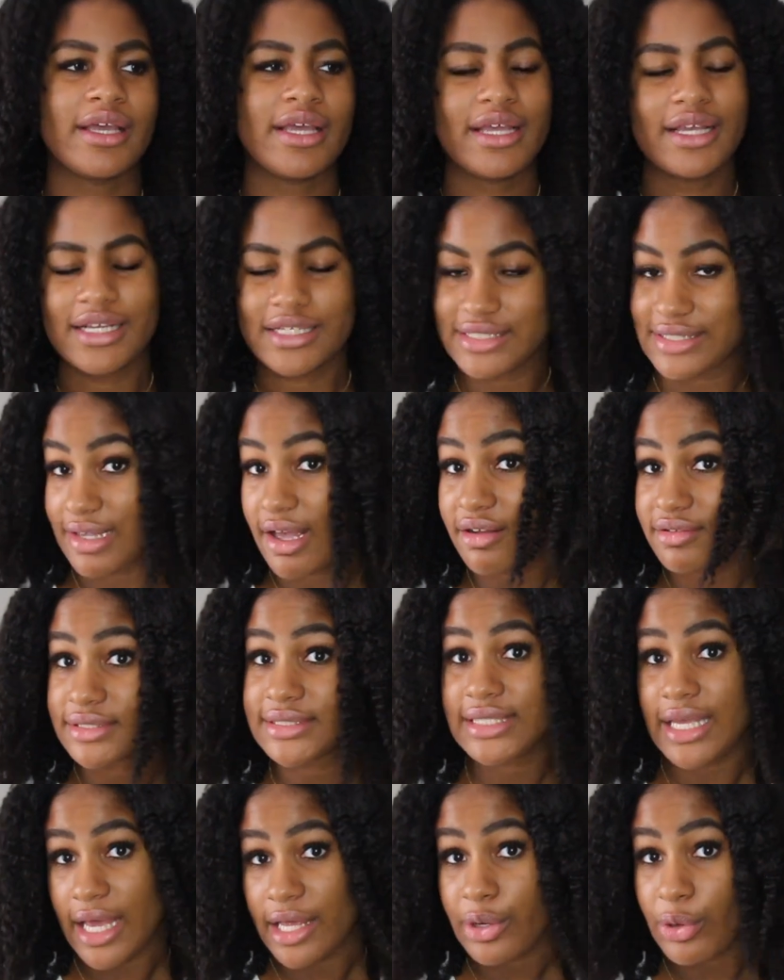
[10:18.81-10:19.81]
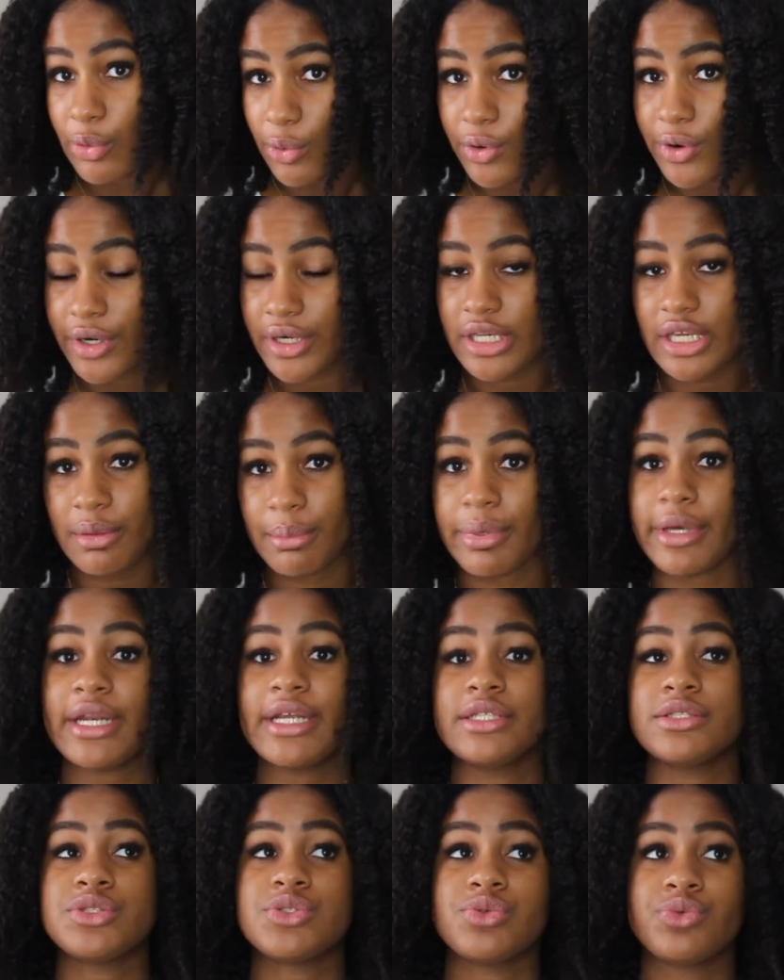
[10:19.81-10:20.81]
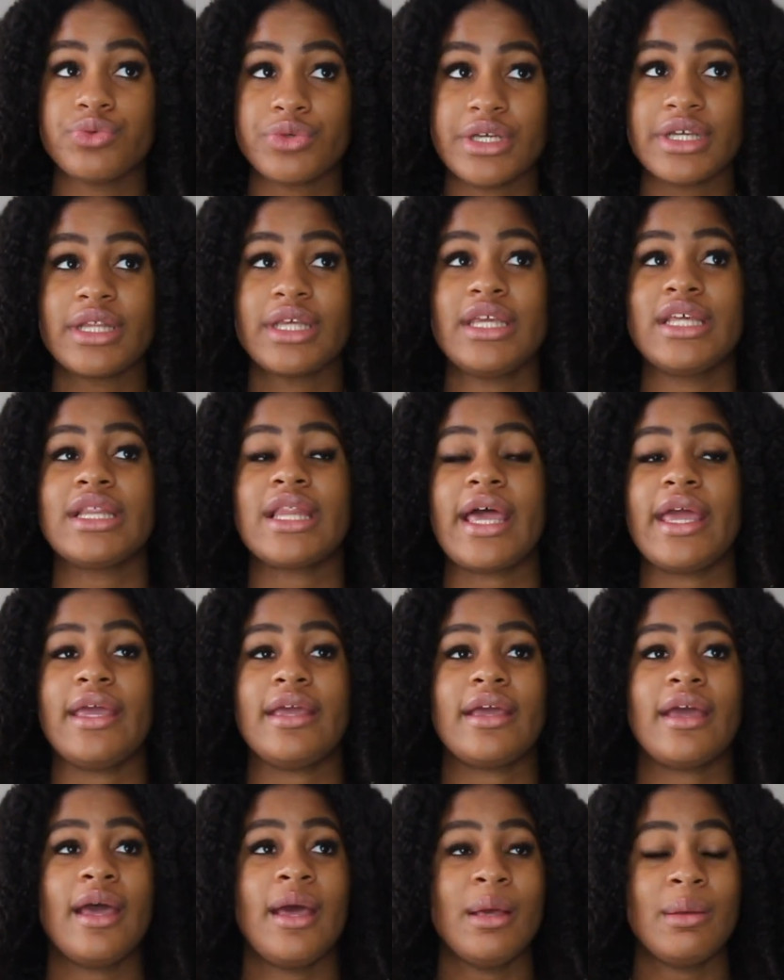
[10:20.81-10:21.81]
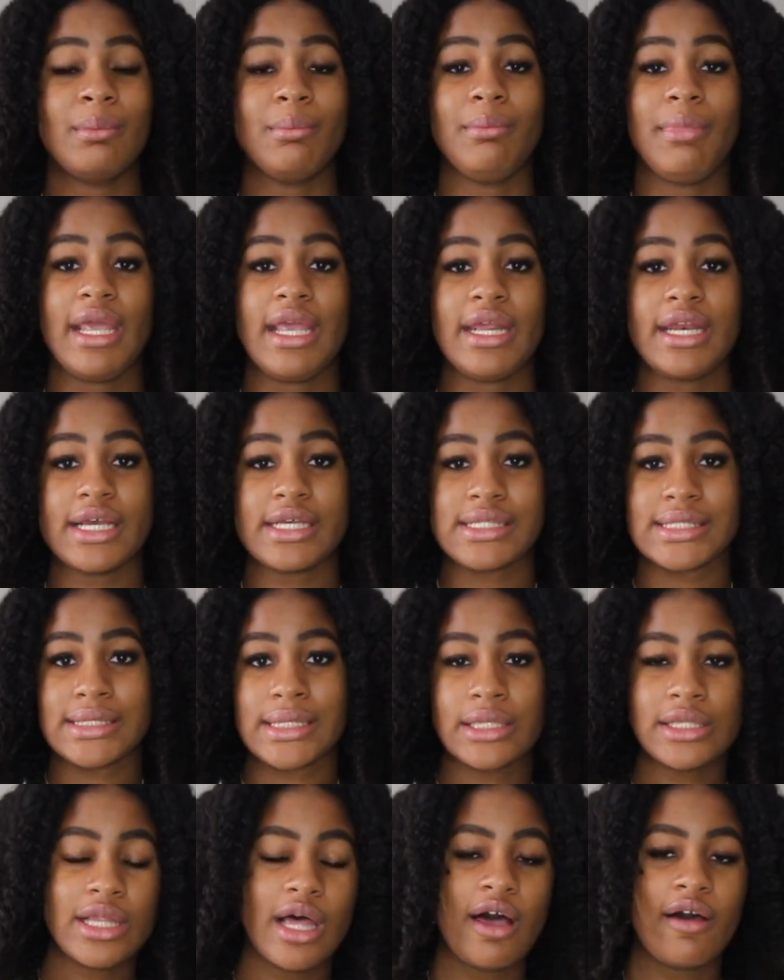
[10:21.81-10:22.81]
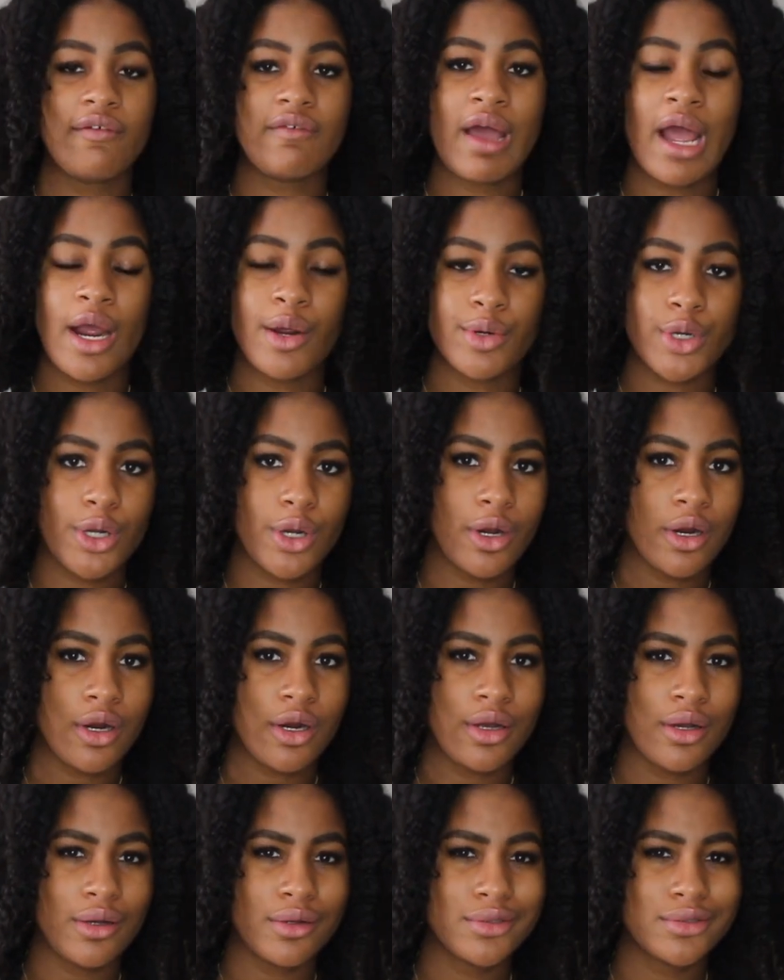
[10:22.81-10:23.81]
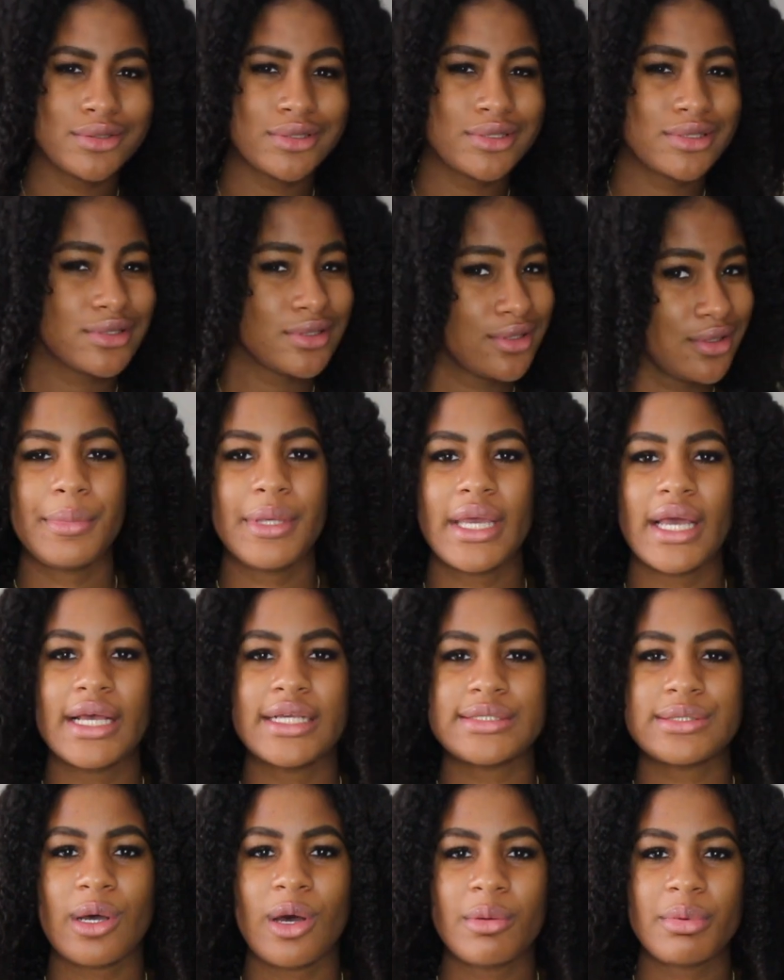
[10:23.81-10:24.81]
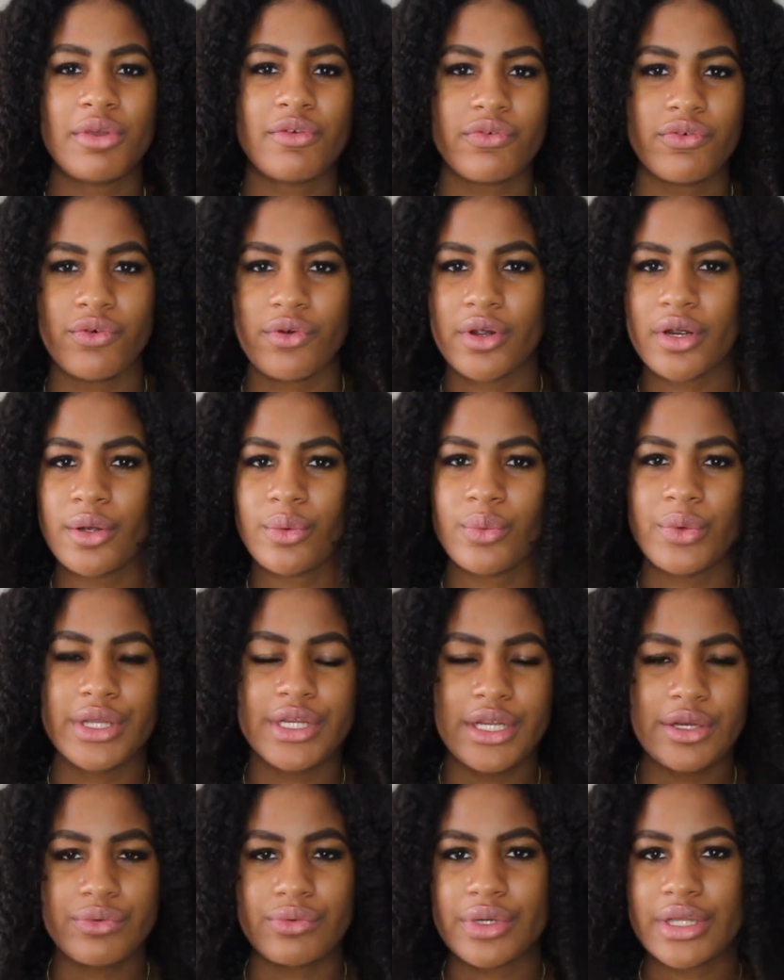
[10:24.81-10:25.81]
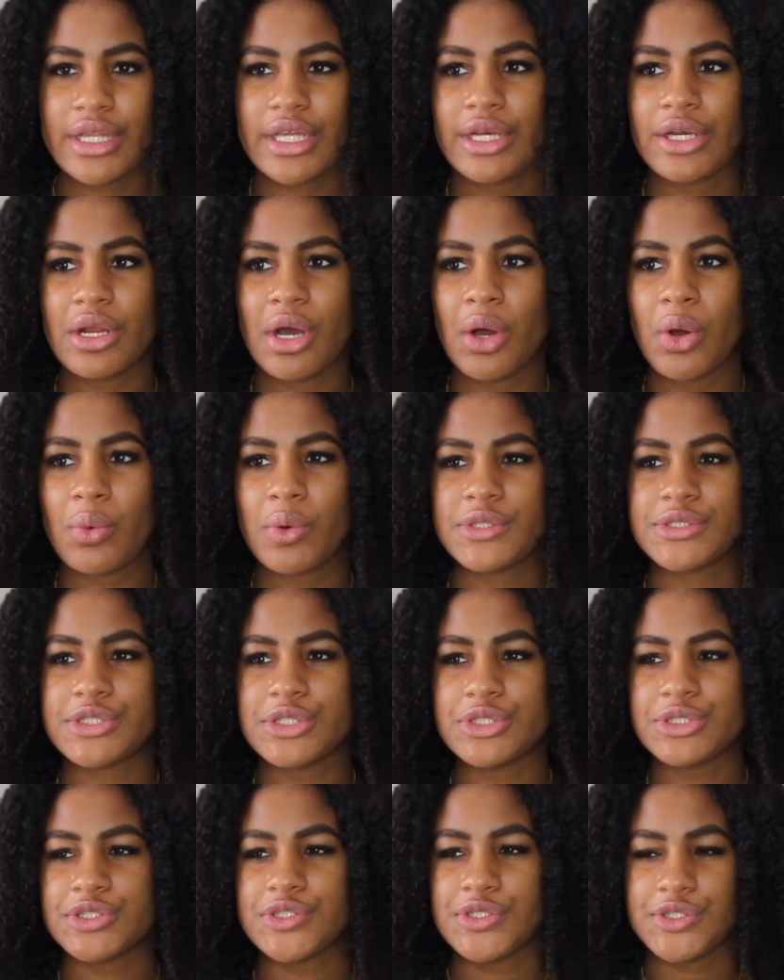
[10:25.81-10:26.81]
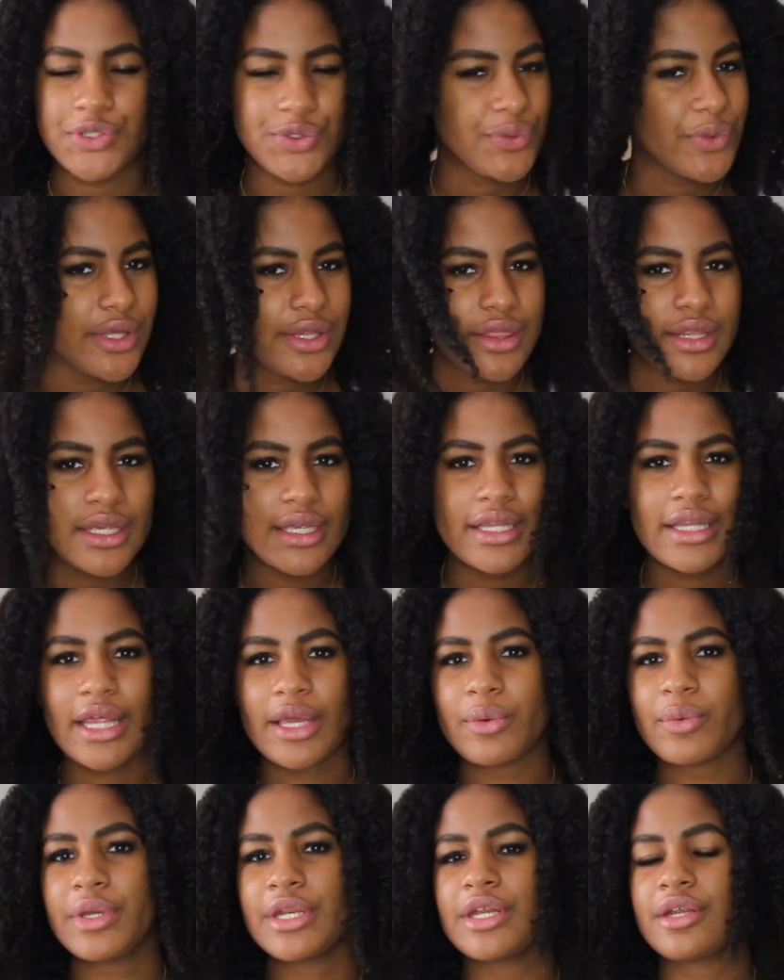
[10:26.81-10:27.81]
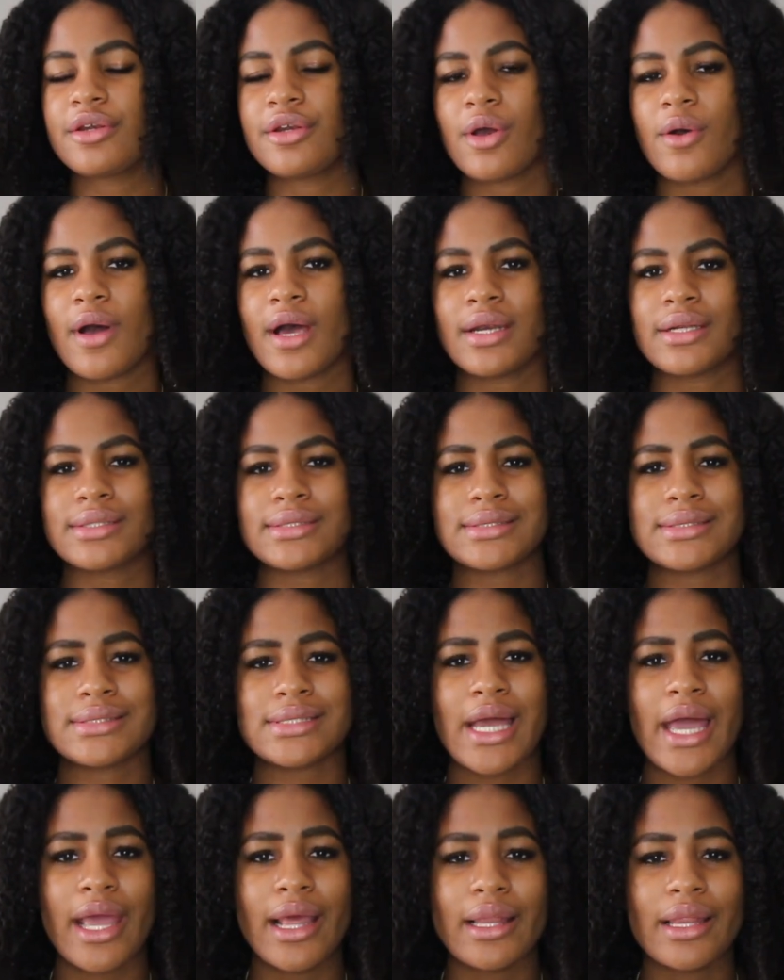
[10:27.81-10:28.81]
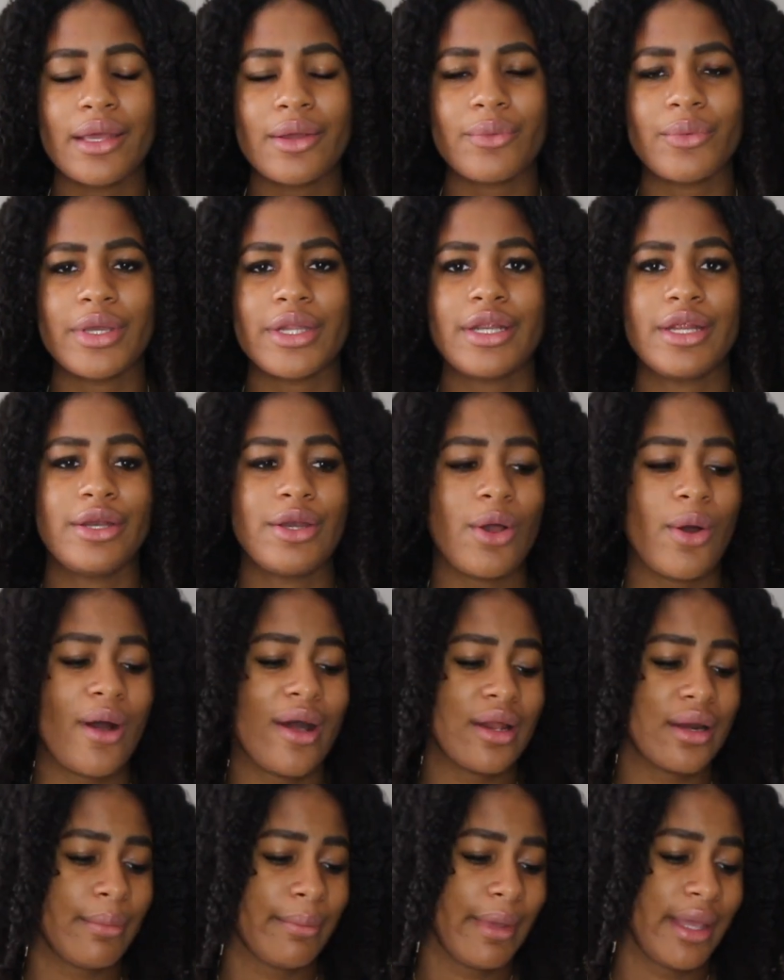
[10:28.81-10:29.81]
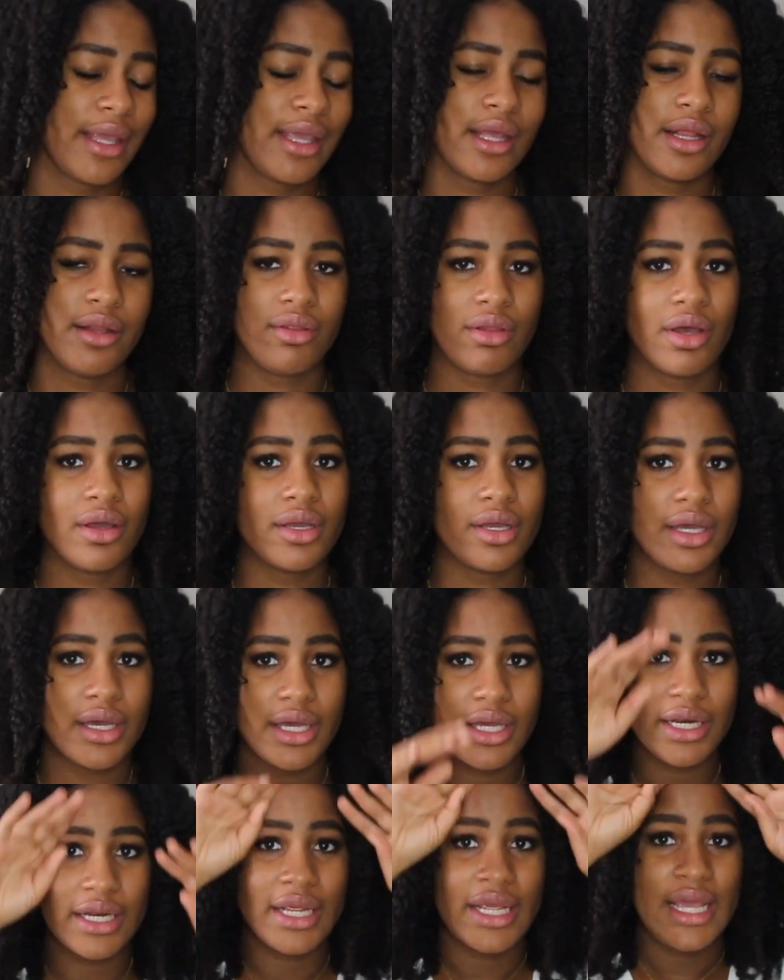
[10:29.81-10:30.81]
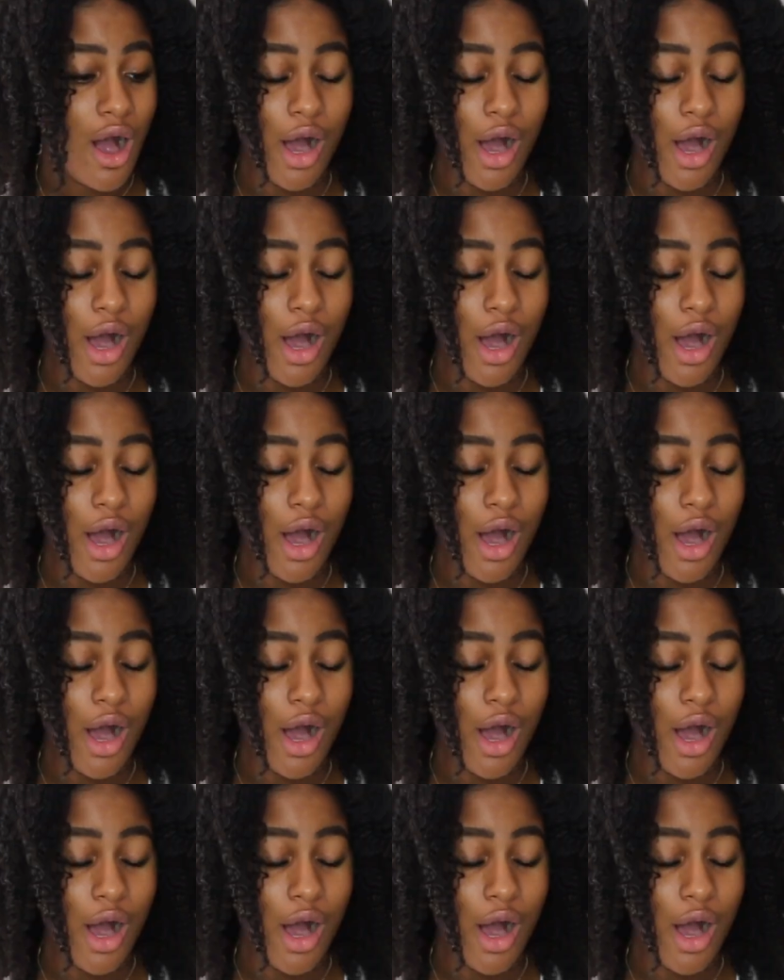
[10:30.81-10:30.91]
It sounds kind of corny, but it's really like made us love our curls, because all before we didn't really know what to do with it. Like, we didn't know how to style it, we didn't know how to make it look good.